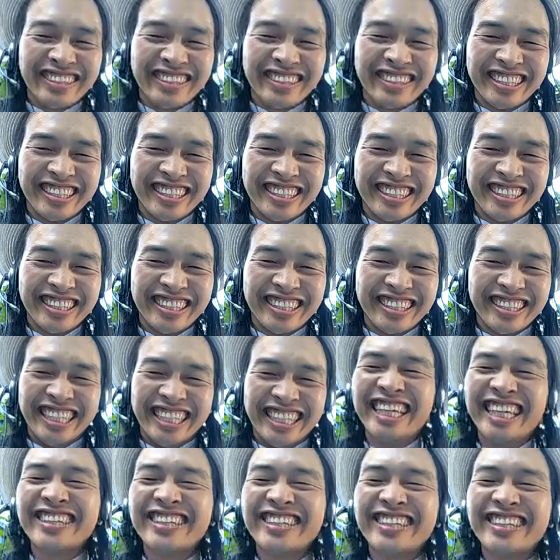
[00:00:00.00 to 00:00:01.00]
being fully
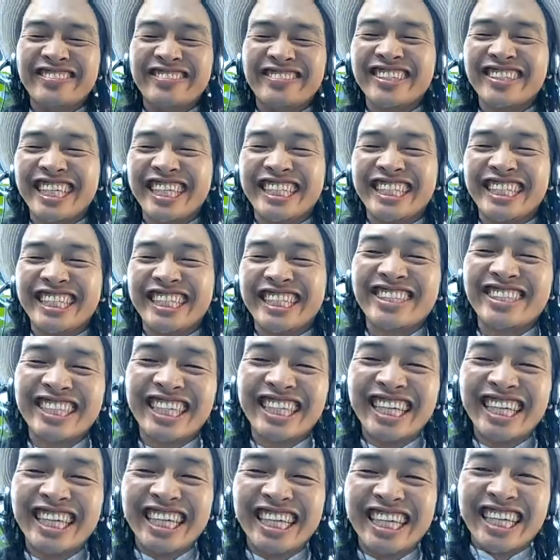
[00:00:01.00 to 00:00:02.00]
accessible.
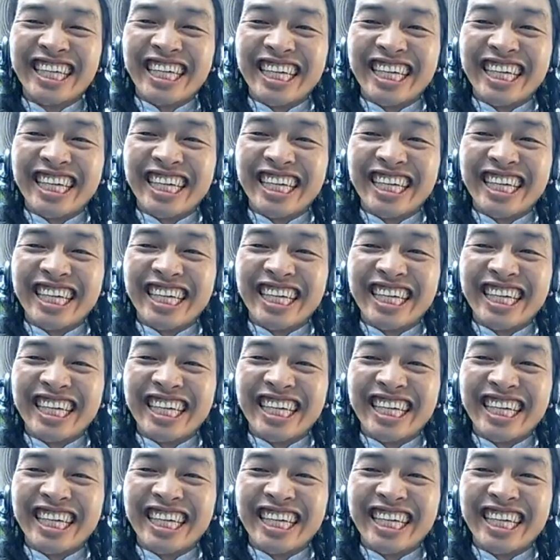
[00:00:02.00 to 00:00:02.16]
Mm-hmm.